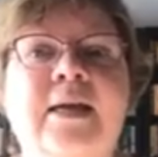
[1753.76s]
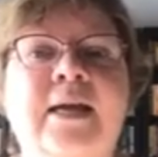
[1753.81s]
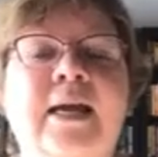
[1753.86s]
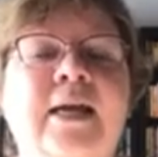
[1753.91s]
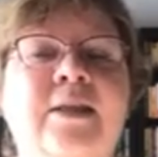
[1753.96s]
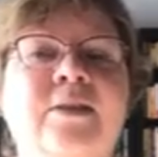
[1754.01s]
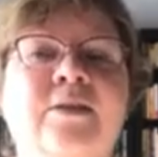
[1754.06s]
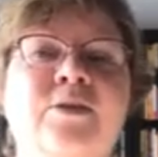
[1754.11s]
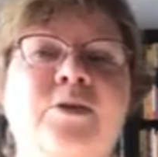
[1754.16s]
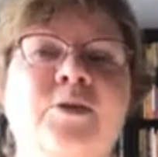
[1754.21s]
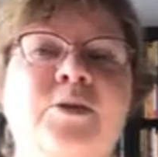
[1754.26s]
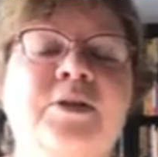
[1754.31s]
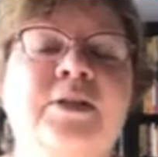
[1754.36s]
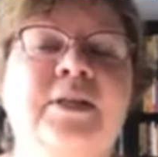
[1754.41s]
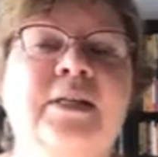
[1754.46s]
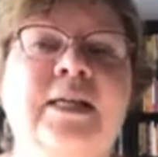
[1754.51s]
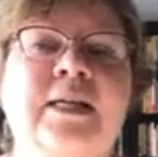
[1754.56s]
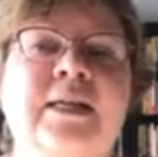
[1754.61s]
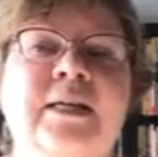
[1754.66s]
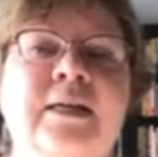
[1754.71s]
And
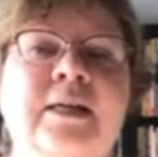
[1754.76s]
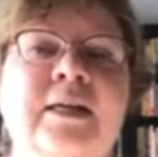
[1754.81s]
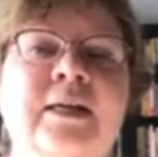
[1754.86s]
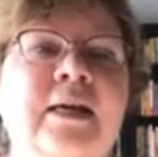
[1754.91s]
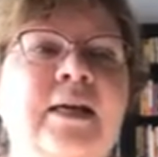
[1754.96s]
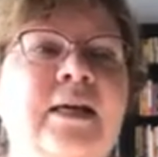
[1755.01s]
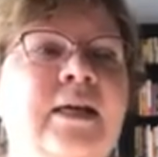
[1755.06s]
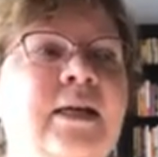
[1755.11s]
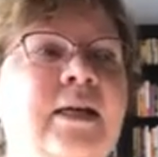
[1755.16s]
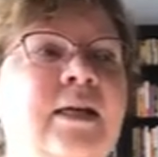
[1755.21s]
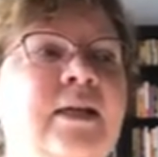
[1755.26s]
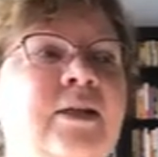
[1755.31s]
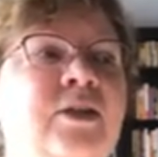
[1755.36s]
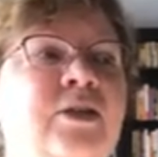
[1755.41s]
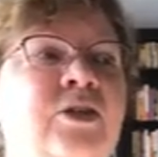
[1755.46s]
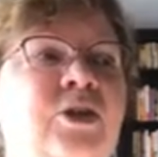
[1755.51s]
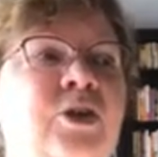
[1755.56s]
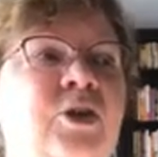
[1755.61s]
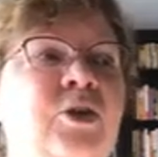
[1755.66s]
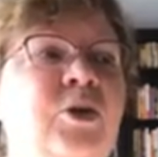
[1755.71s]
thirdly,
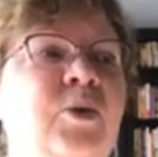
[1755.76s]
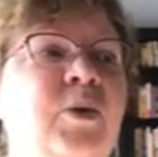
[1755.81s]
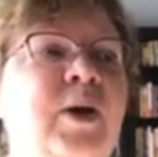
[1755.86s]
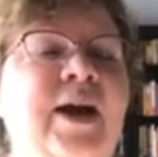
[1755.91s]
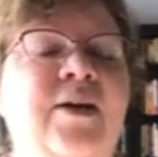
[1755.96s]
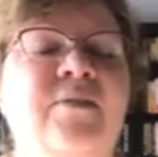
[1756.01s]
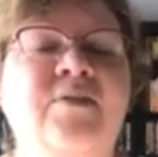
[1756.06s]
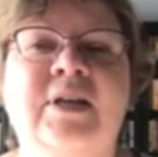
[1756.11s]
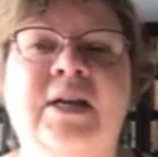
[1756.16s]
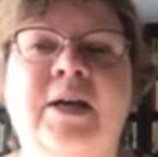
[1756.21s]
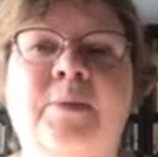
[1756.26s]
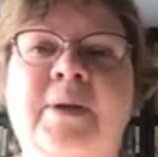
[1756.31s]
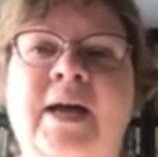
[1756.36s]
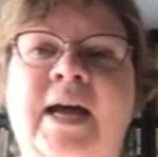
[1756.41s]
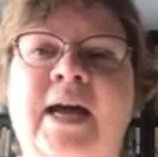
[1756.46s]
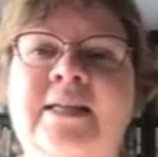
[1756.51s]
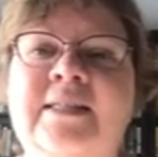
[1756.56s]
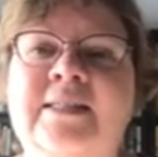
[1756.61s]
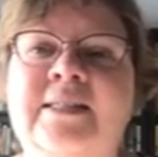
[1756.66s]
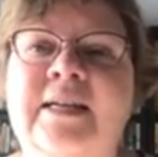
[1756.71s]
do you have the
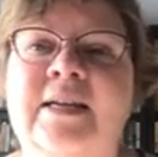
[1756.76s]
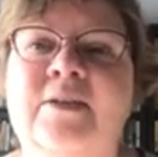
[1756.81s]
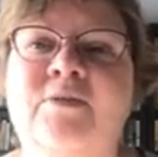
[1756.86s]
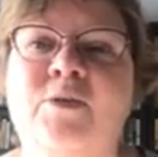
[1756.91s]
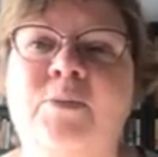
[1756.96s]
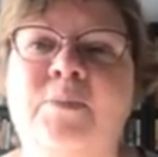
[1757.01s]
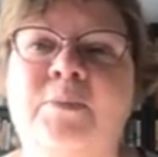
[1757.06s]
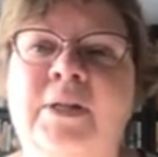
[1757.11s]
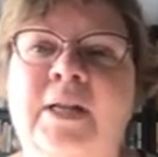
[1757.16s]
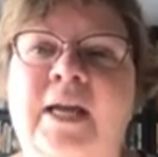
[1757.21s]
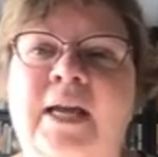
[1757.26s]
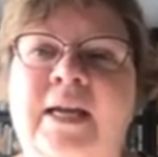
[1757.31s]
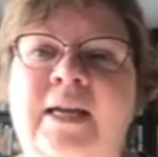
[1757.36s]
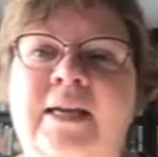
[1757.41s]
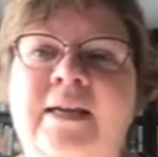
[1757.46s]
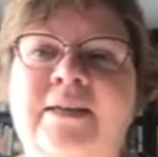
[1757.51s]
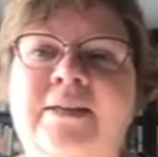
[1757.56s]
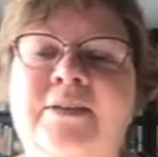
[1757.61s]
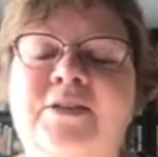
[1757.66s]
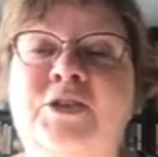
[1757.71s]
capacity for
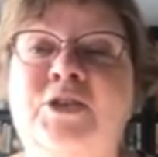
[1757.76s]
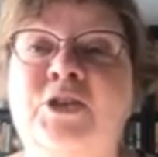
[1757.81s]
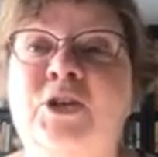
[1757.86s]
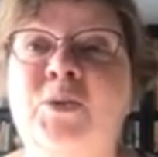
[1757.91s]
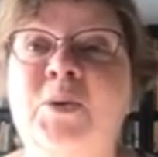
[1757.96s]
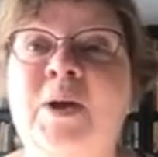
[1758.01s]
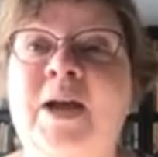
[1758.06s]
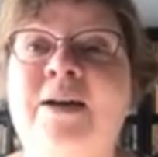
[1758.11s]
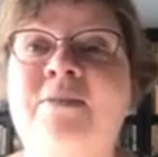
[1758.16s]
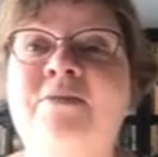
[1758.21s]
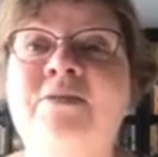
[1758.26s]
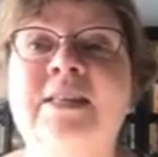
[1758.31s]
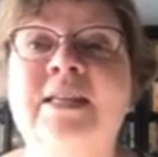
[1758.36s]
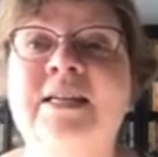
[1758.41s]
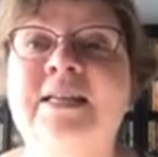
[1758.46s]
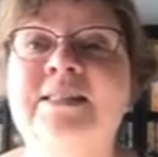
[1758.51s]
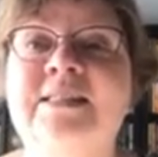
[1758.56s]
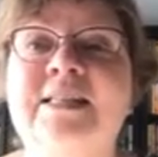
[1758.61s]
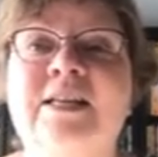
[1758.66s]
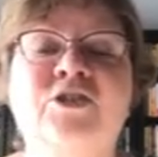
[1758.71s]
play? Do you have
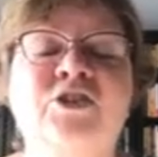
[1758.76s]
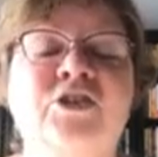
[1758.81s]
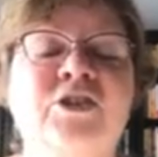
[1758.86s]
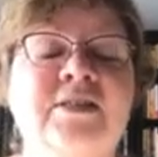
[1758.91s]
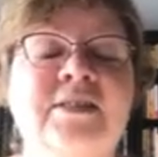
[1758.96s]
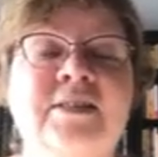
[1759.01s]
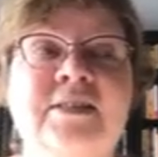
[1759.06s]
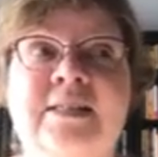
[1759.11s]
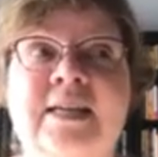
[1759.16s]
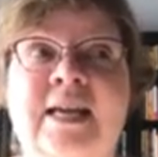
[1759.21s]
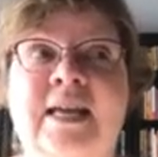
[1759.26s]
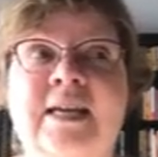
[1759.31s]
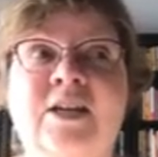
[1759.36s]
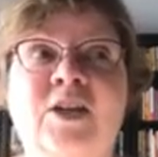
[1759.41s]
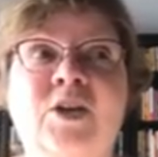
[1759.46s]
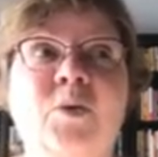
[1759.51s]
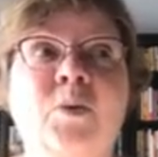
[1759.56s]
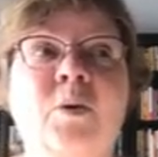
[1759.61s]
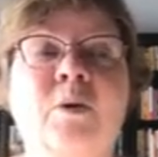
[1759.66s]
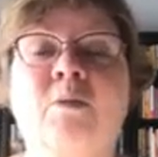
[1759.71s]
things that just
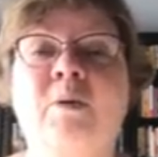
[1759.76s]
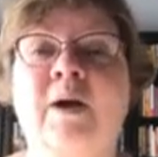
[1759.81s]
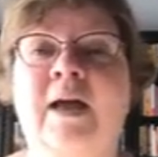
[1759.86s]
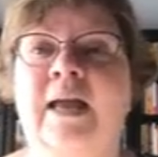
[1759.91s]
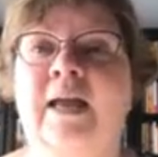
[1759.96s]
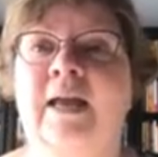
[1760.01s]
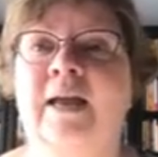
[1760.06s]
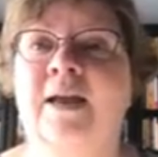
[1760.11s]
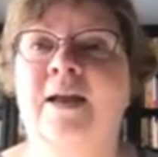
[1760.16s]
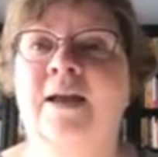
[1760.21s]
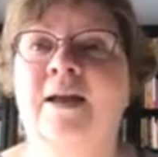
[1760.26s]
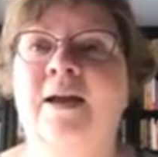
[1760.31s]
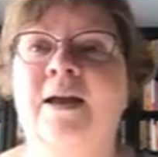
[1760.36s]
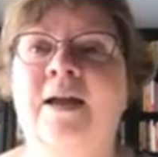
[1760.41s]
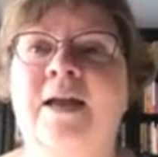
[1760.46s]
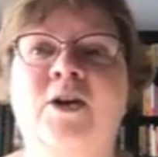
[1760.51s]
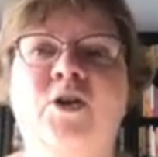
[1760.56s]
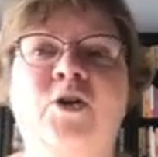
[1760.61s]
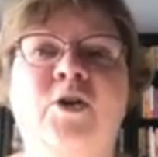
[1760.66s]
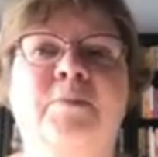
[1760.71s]
take you away?
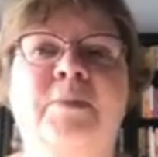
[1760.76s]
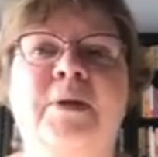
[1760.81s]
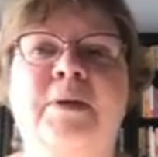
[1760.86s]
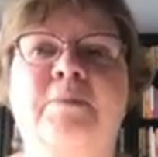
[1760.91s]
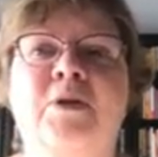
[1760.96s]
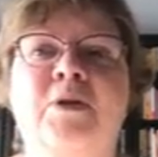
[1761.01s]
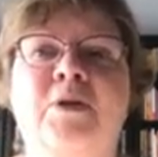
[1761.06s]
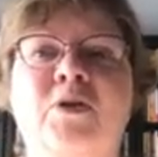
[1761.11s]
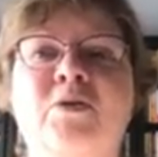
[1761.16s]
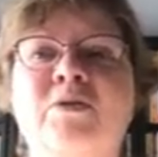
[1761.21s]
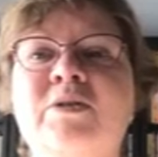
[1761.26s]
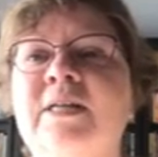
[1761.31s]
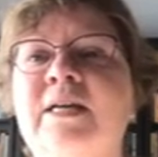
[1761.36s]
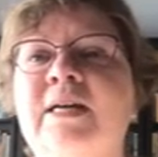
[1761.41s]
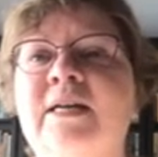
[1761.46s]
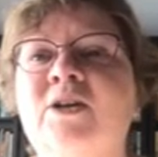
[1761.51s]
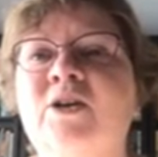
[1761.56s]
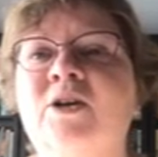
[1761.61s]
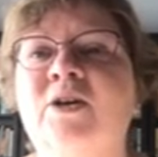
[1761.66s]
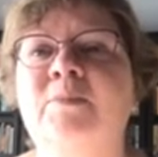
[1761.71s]
Could be
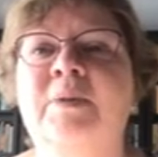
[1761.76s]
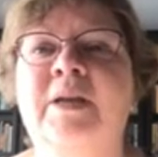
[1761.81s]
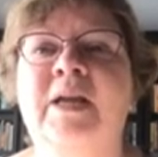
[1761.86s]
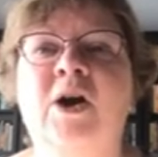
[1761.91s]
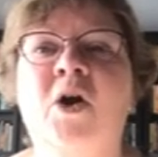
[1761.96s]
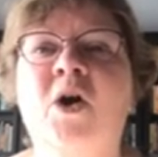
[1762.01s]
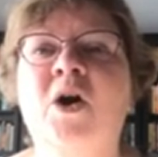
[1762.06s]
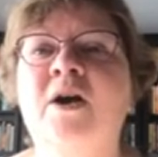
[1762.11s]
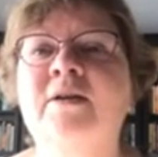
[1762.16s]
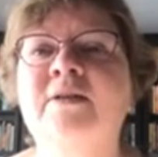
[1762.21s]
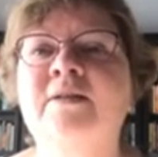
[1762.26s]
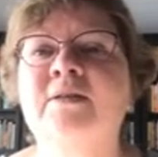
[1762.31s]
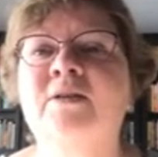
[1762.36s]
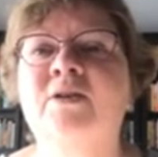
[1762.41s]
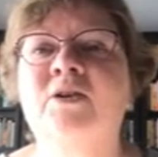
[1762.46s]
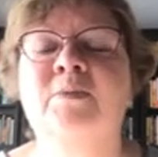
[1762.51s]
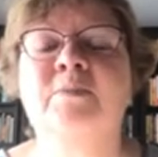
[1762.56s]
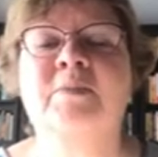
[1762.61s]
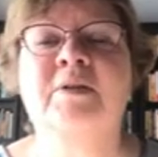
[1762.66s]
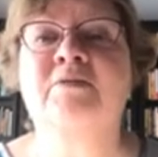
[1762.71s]
music, could be art,
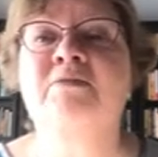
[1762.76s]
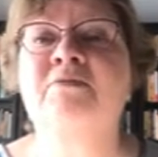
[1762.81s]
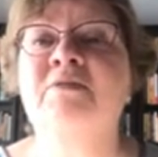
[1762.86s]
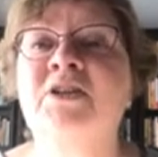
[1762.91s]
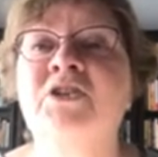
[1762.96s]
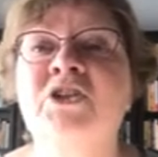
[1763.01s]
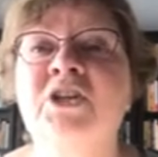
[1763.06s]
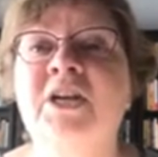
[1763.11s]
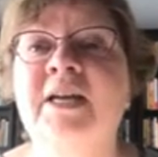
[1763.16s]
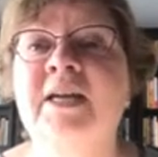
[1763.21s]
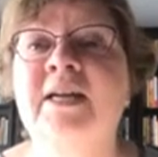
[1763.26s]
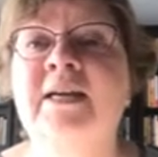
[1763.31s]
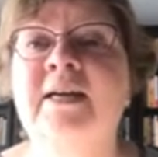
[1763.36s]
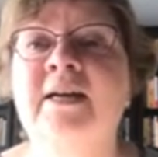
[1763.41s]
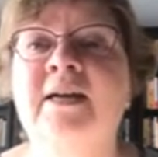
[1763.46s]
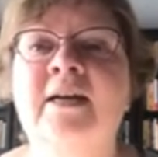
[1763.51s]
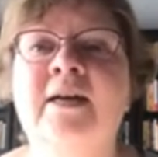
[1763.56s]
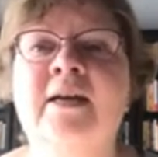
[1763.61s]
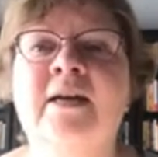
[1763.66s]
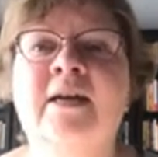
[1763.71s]
could be fishing.